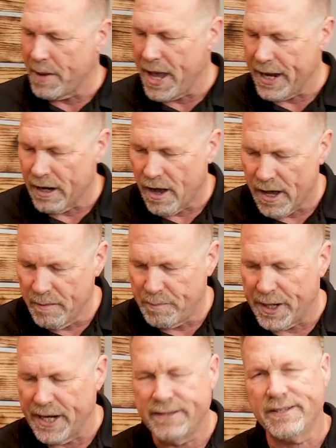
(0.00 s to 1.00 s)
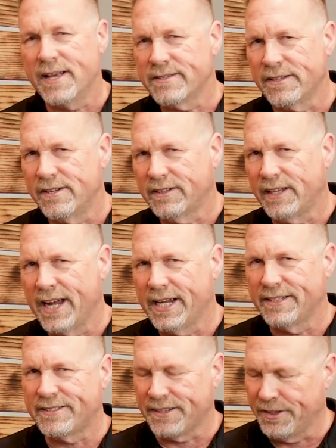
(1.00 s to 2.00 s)
bang on, but it does look like
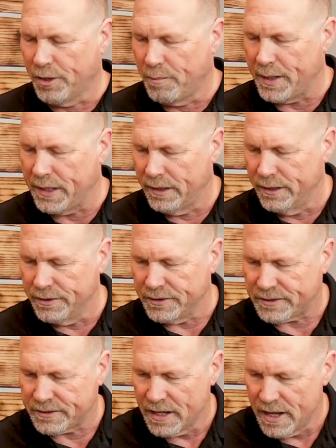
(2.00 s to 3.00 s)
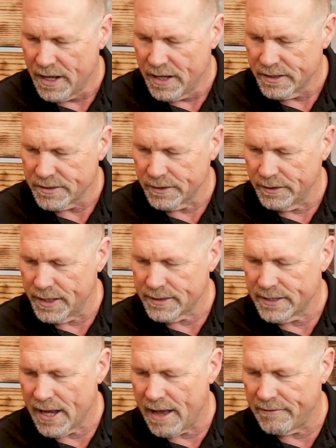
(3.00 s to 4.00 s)
it's a little bit loose. So
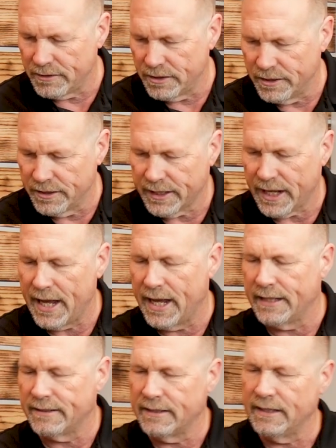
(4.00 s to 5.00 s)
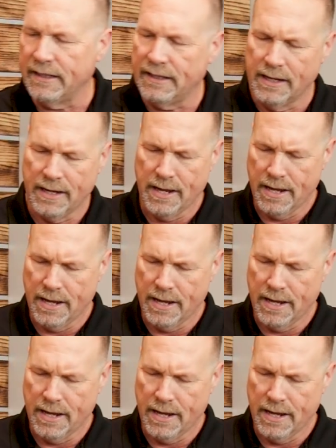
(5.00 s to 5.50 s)
let's have a look at the